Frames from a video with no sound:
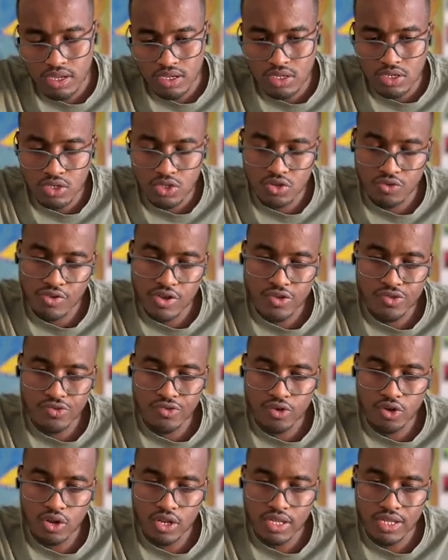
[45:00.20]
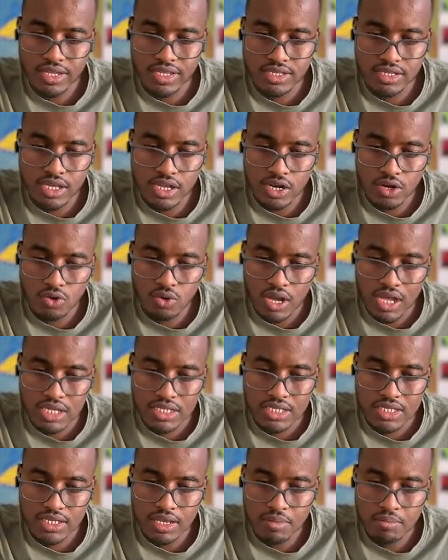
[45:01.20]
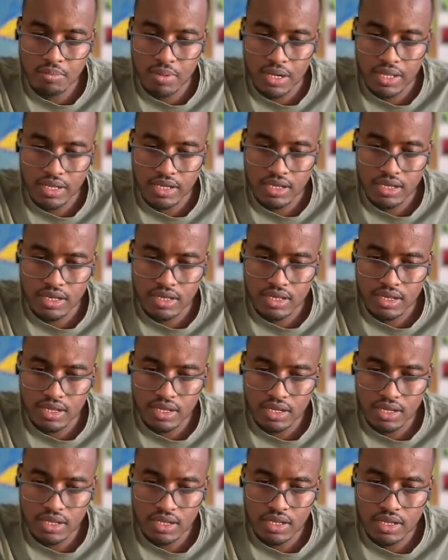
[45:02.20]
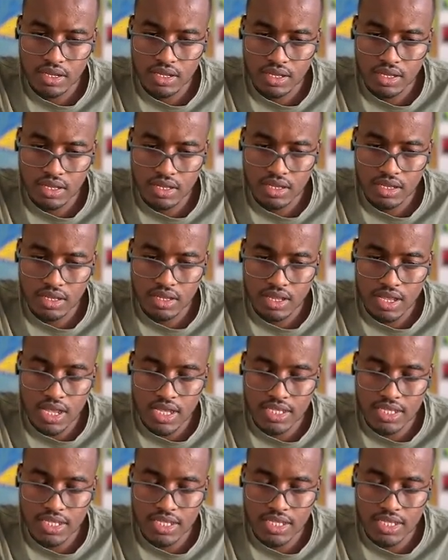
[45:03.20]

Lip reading: So first of all, it's gonna do a sampling. A